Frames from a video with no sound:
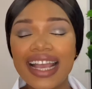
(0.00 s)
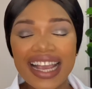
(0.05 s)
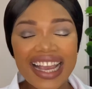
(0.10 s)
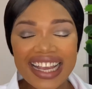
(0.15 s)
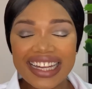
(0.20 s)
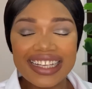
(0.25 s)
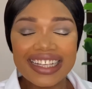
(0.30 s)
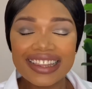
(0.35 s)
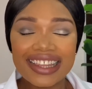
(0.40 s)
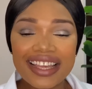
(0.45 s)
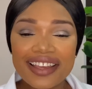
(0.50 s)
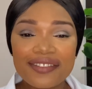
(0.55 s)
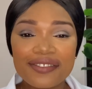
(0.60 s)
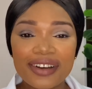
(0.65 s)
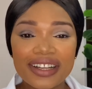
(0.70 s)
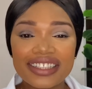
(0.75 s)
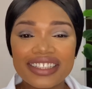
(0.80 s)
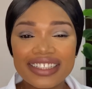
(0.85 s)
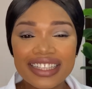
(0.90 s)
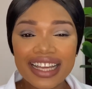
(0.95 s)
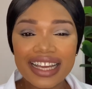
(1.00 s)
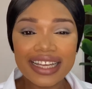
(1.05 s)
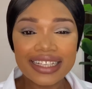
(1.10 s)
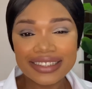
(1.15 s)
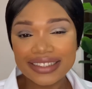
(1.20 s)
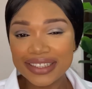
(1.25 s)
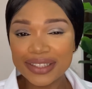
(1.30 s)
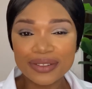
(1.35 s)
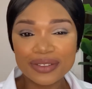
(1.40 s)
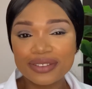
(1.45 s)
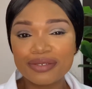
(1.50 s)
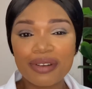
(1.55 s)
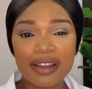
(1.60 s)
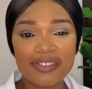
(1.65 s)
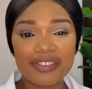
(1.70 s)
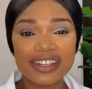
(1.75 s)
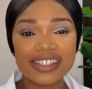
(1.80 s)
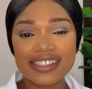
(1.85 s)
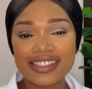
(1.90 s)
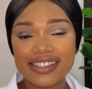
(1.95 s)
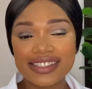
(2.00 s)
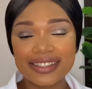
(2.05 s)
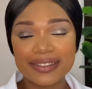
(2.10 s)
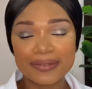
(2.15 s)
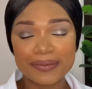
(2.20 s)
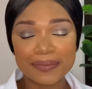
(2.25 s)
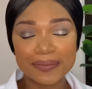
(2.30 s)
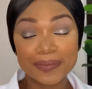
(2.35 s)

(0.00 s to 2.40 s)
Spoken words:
anything vanilla. It tickles my fancy.